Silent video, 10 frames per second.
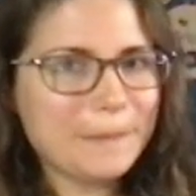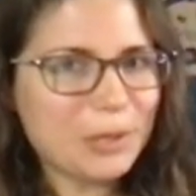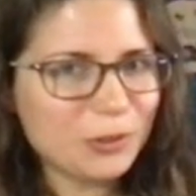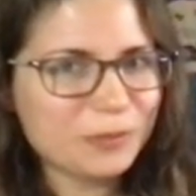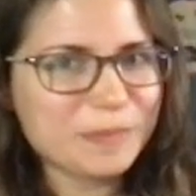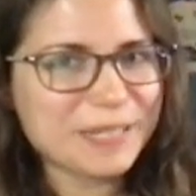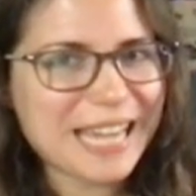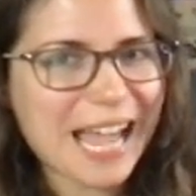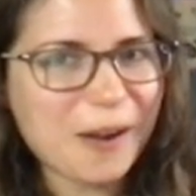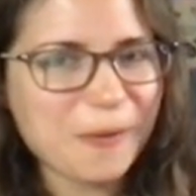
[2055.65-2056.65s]
Pull from the
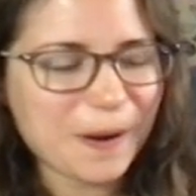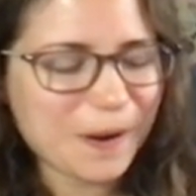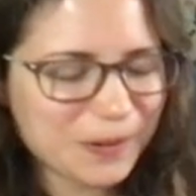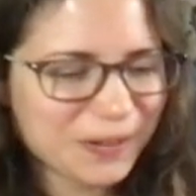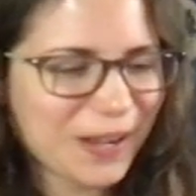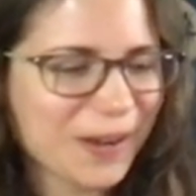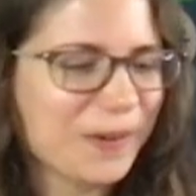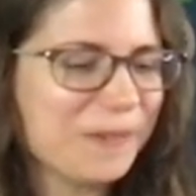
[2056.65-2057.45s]
tower. Oh no.